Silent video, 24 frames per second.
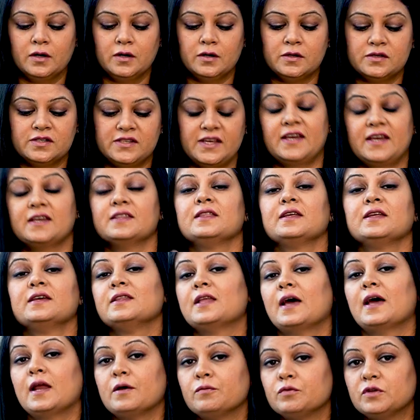second thing
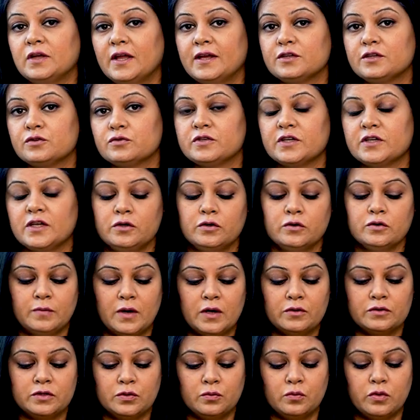that I would like to tell you
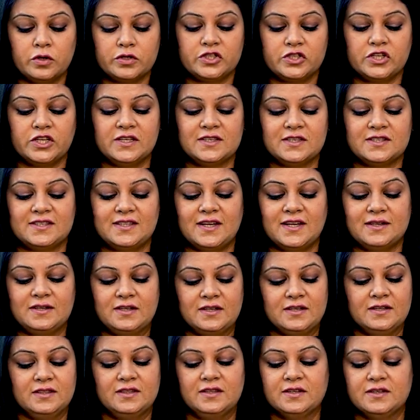about the watch is that
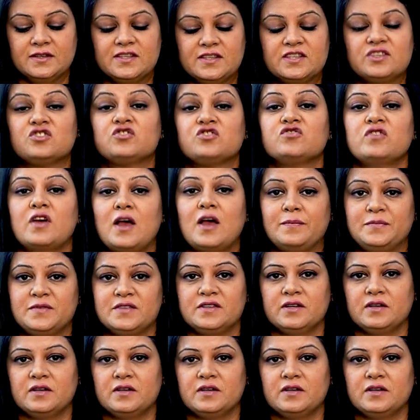the straps